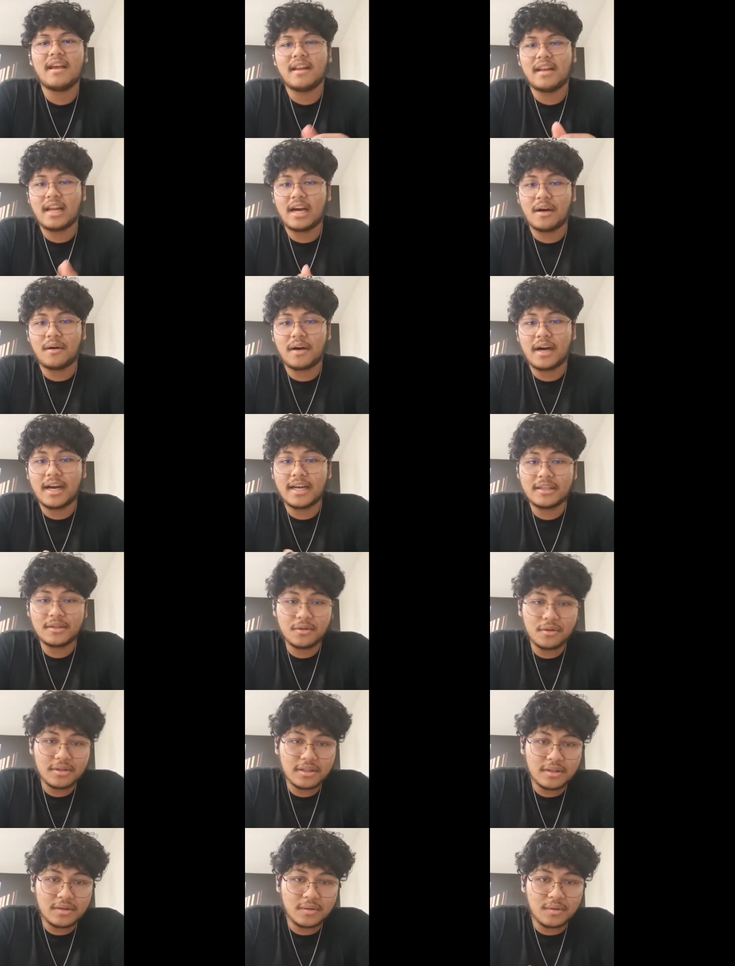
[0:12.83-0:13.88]
Now, I had
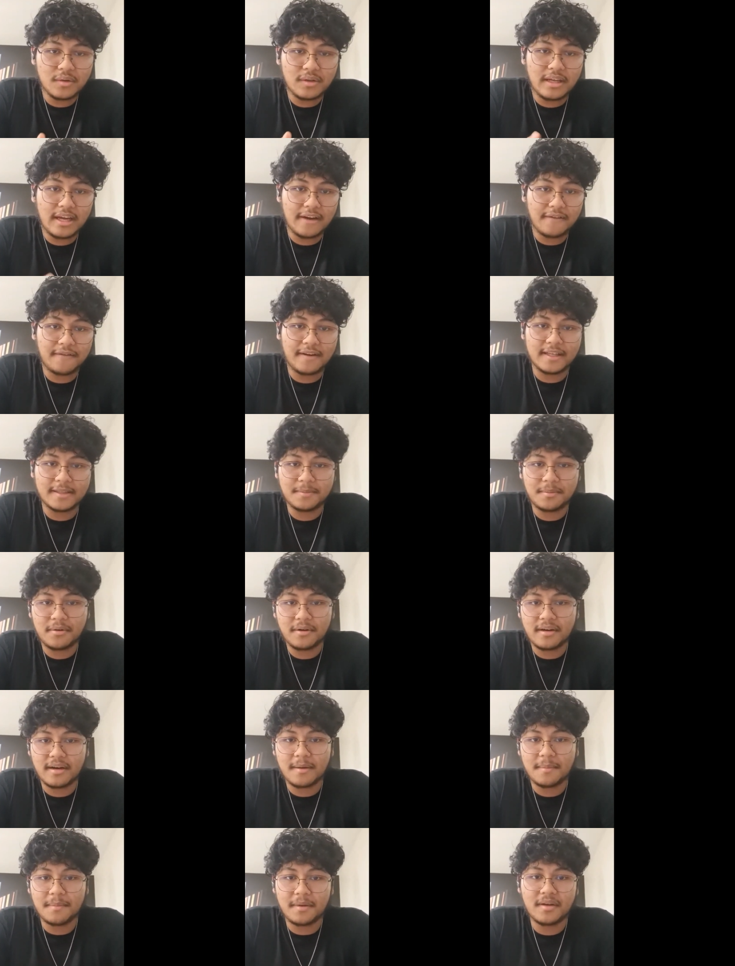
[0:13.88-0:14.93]
chosen to do the FIS
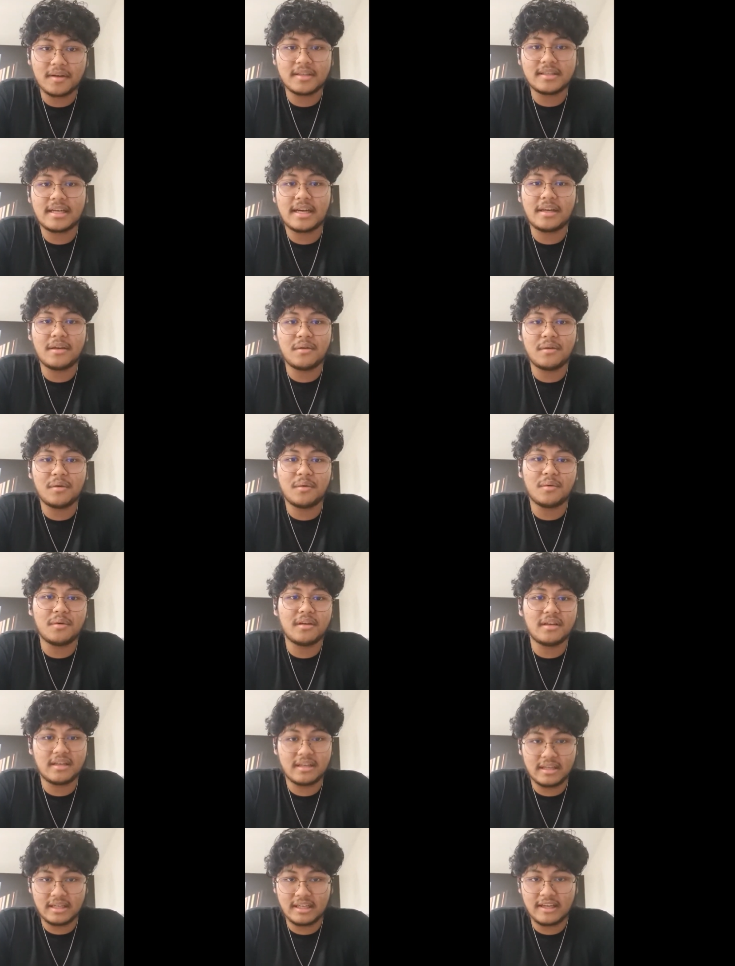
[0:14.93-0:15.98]
program because I knew
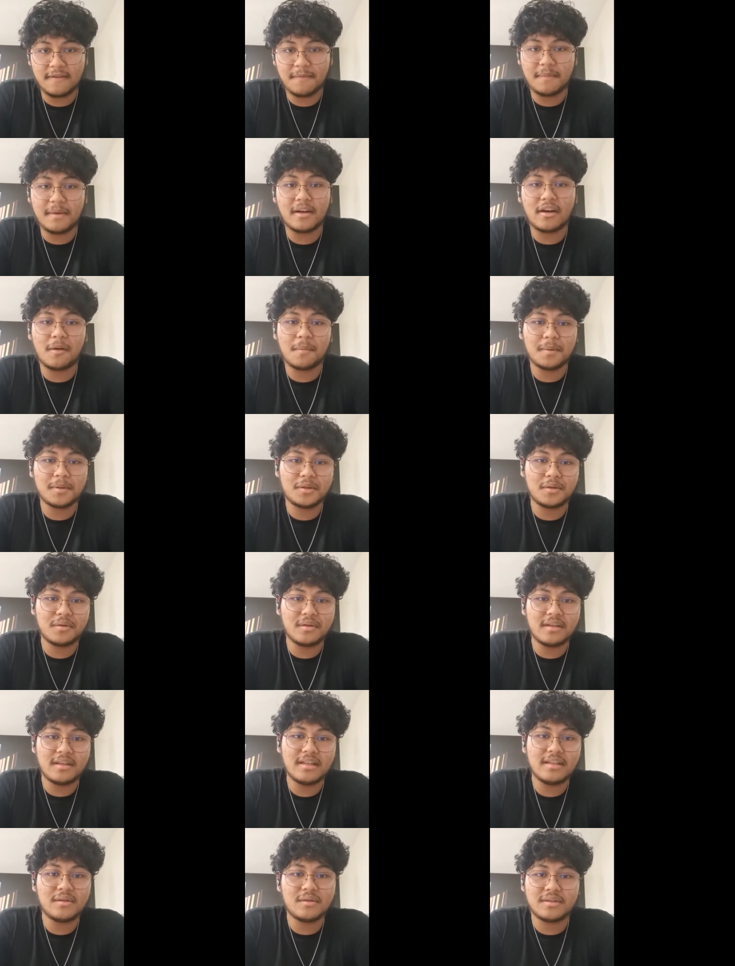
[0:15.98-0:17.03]
it gave me an
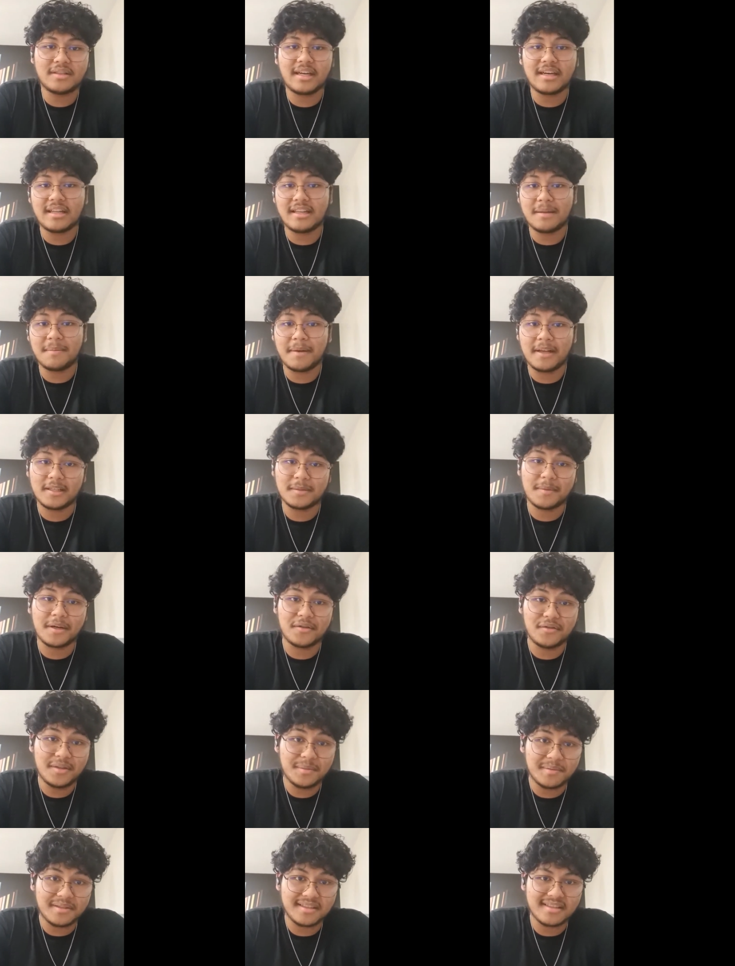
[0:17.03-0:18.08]
opportunity to study in the place of my
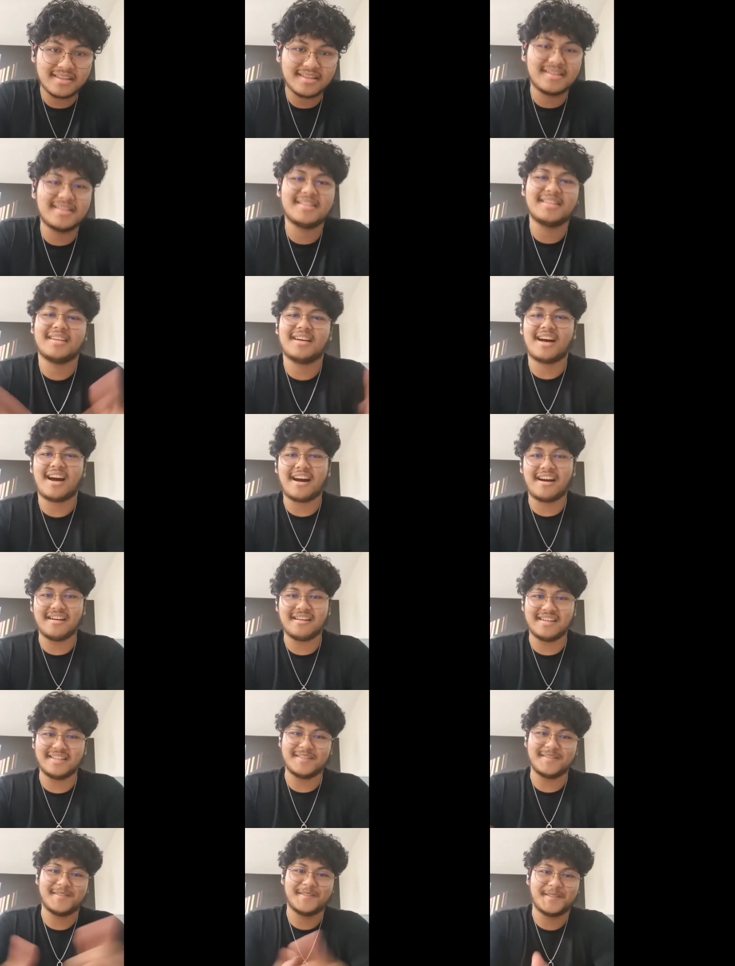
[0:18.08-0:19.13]
dreams,
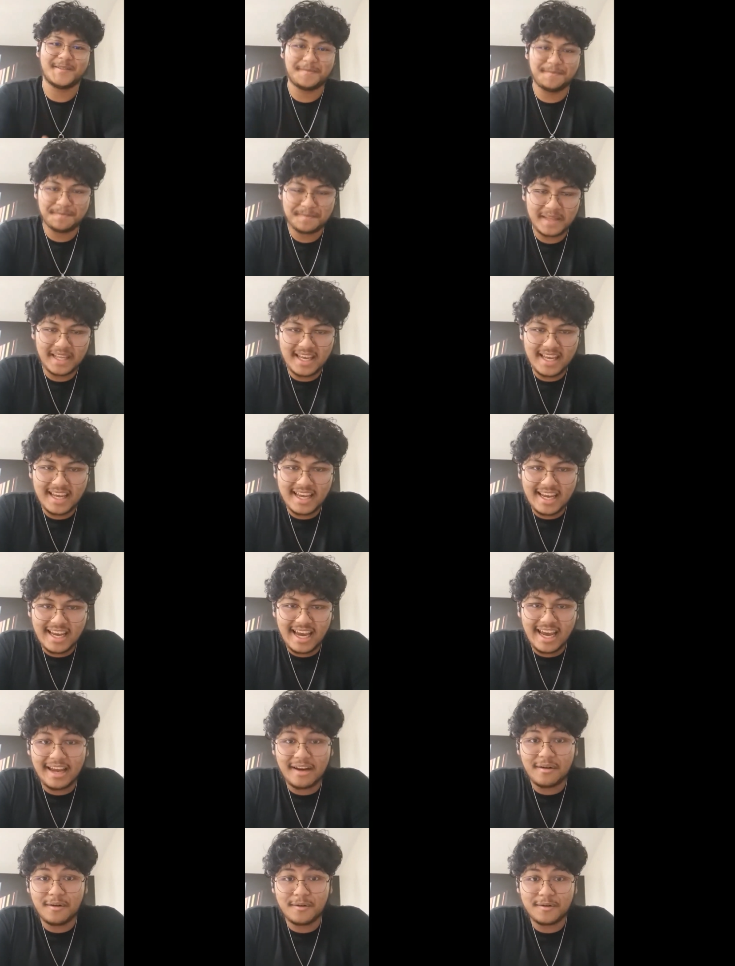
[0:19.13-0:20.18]
Ireland.
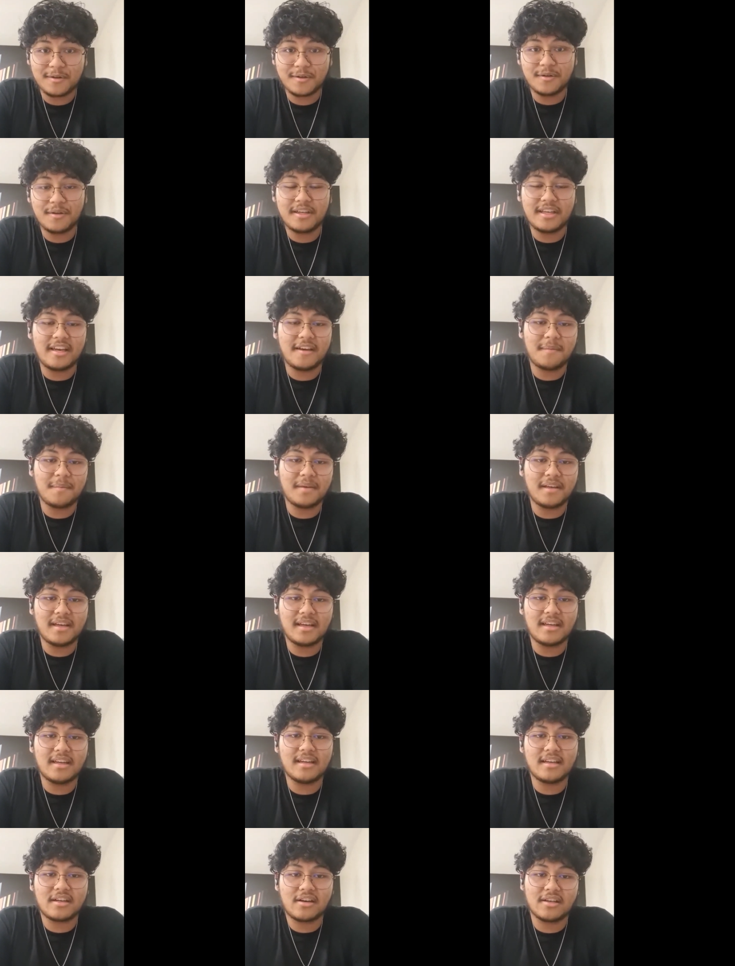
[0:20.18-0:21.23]
And also, it gave me
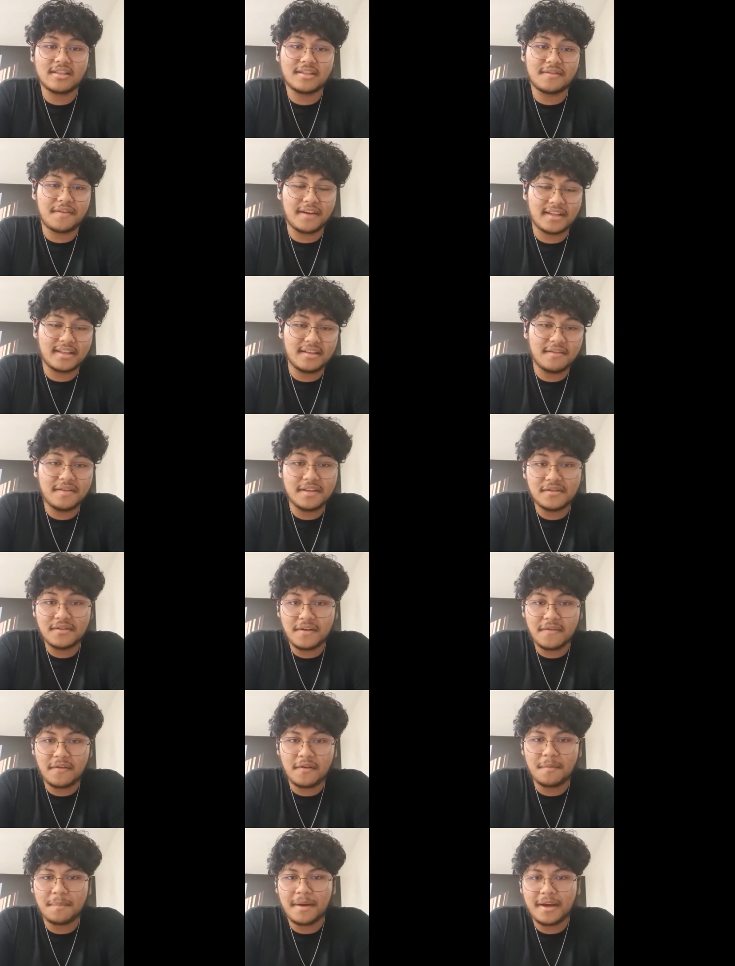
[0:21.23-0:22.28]
a cost effective and
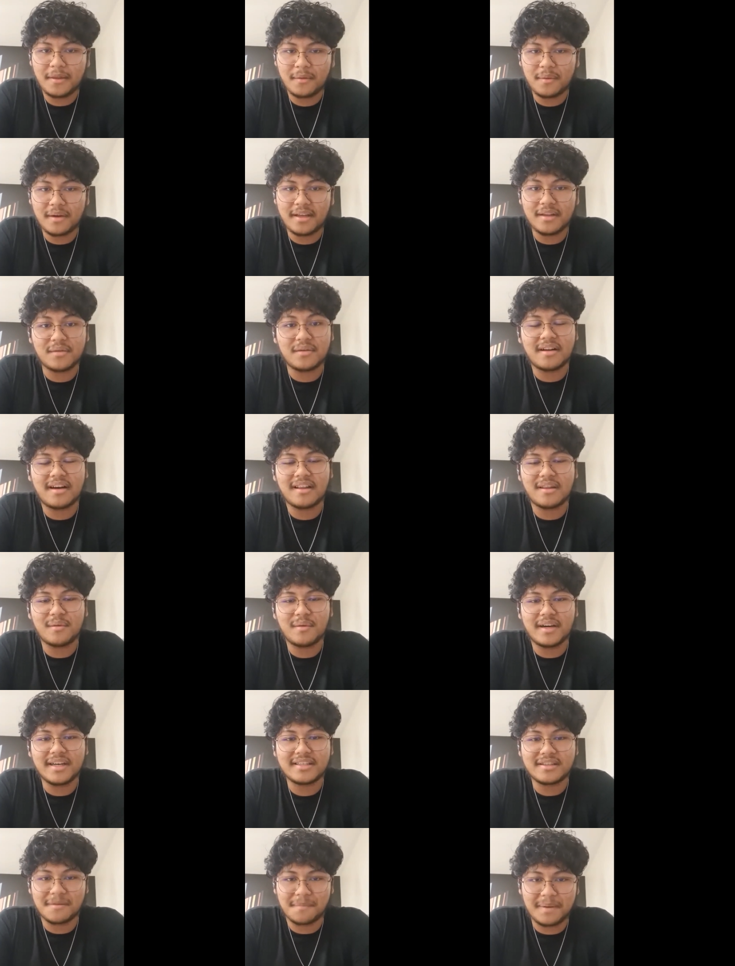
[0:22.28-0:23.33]
straightforward pathway into an
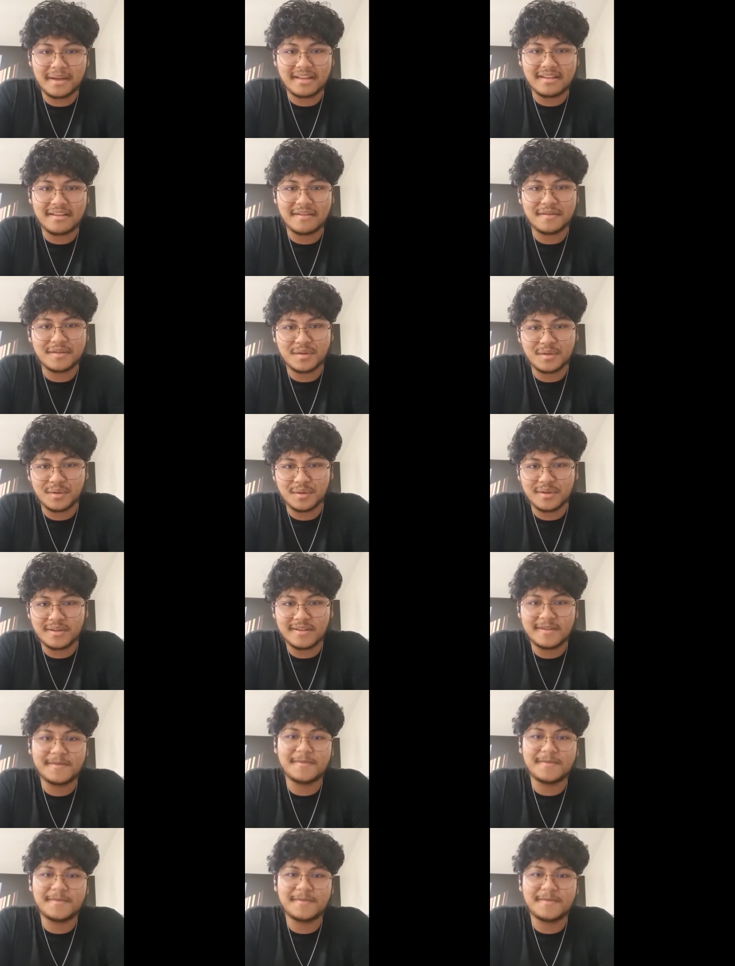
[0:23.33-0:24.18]
otherwise competitive school.